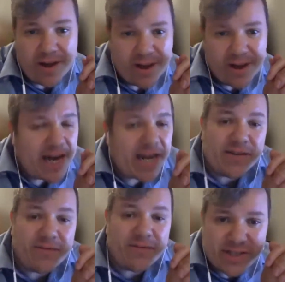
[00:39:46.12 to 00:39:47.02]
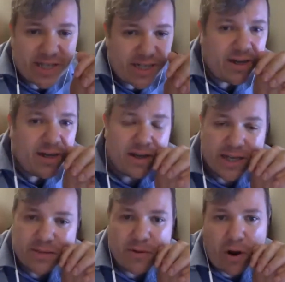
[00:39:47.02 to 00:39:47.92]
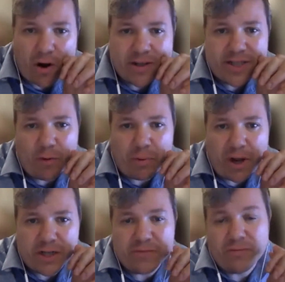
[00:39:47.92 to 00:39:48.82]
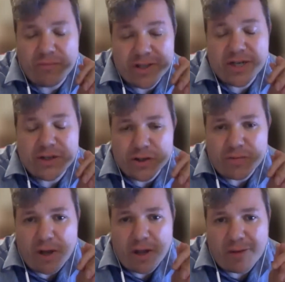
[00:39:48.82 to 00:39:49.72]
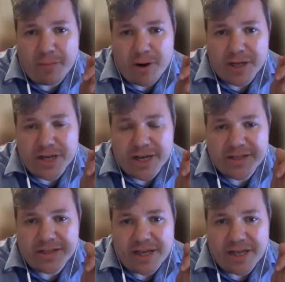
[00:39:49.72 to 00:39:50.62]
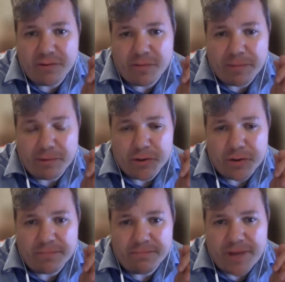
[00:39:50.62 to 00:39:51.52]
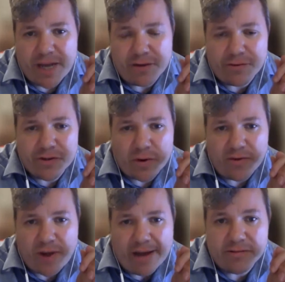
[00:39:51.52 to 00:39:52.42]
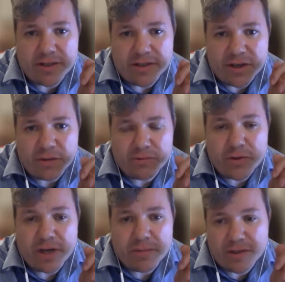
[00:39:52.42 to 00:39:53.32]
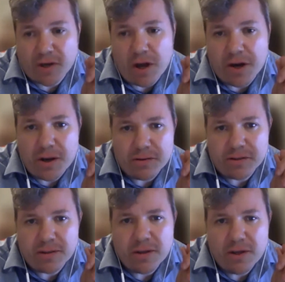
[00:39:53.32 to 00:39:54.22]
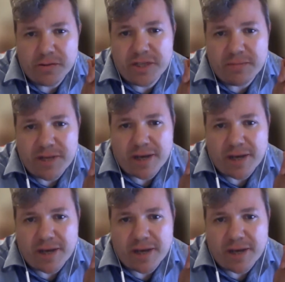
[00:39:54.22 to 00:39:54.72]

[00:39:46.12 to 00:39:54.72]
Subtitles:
And I guess I've even seen in some of the RSL residential small lot projects lately where people are doing 800 square foot houses, they're doing them as condos. So it seems like